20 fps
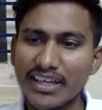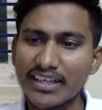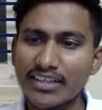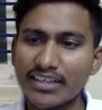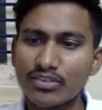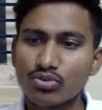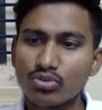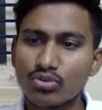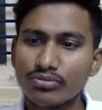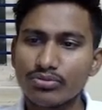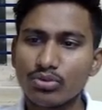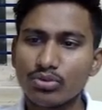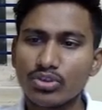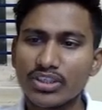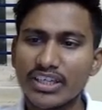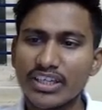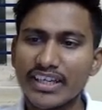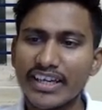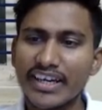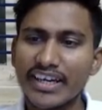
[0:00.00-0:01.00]
So
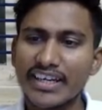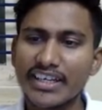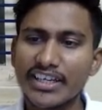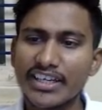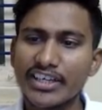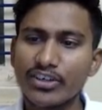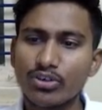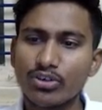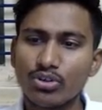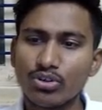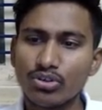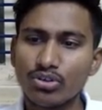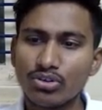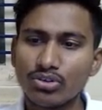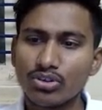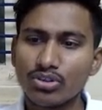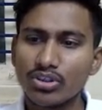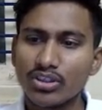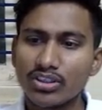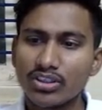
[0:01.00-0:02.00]
48 into
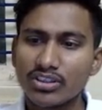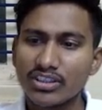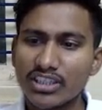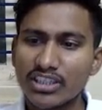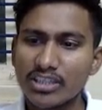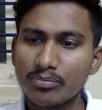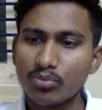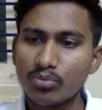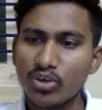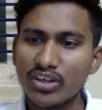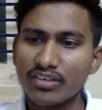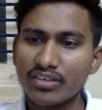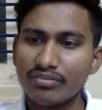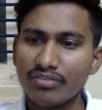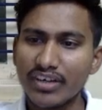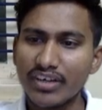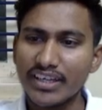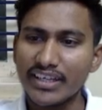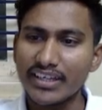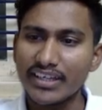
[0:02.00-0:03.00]

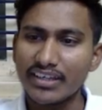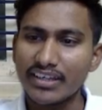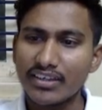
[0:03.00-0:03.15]
3.5.